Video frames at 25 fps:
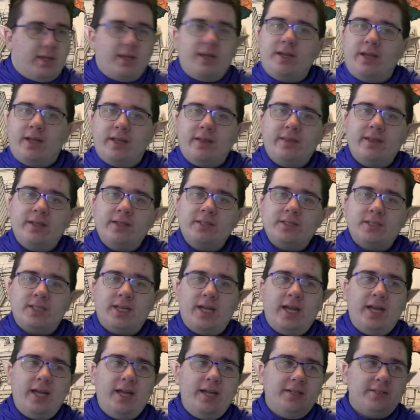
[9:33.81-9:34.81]
in this
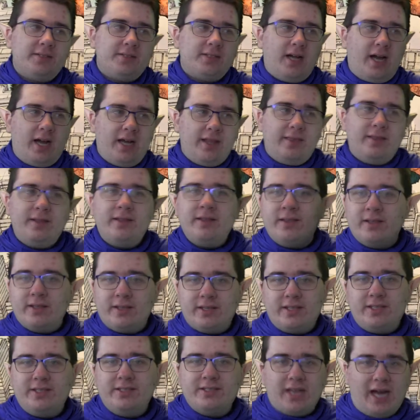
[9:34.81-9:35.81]
case, I think that
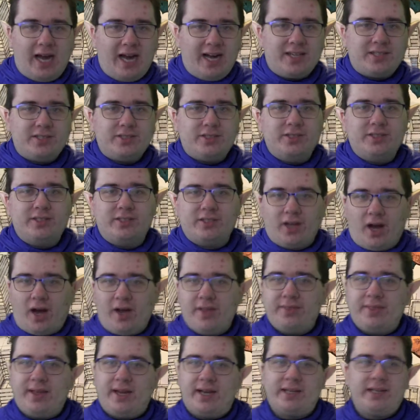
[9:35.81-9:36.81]
he's actually
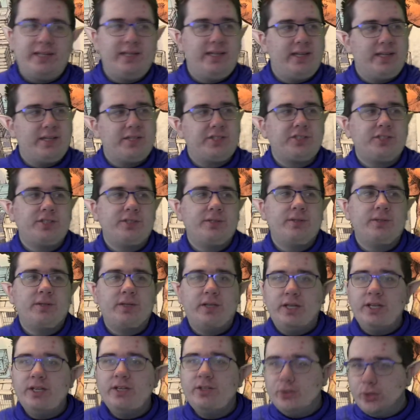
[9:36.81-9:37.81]
got that connection.
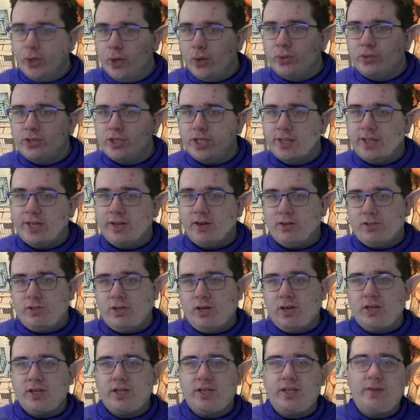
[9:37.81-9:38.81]
He knows that they are
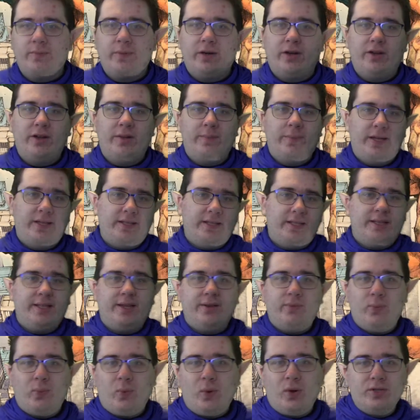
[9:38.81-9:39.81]
talking about him and that they
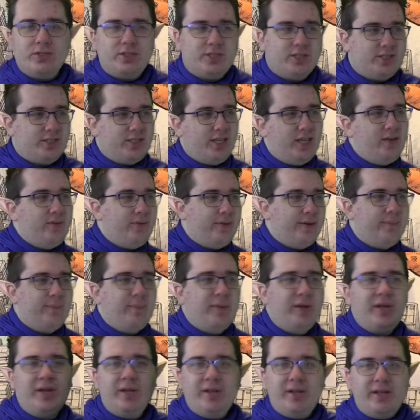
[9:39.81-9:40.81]
want to save him.
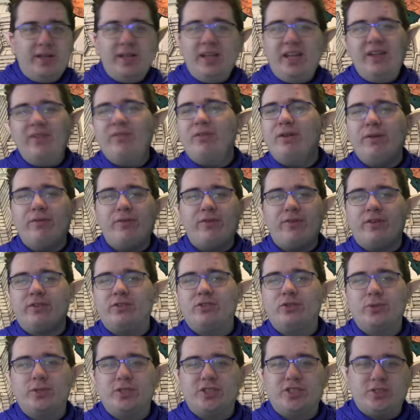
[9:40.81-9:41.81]
Even if
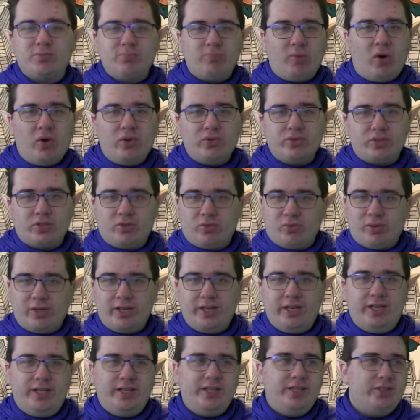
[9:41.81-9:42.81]
to a small degree,
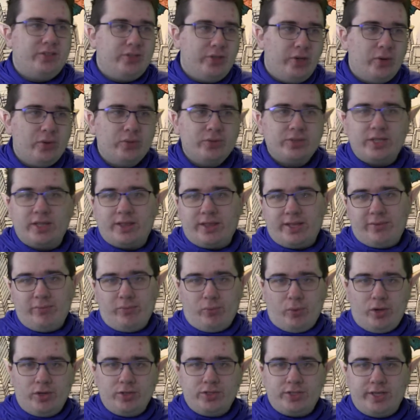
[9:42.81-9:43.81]
he knows that they
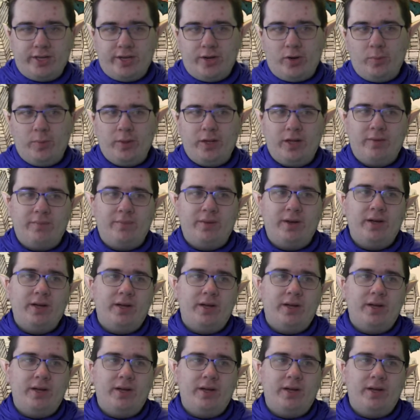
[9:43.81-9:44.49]
want to help him.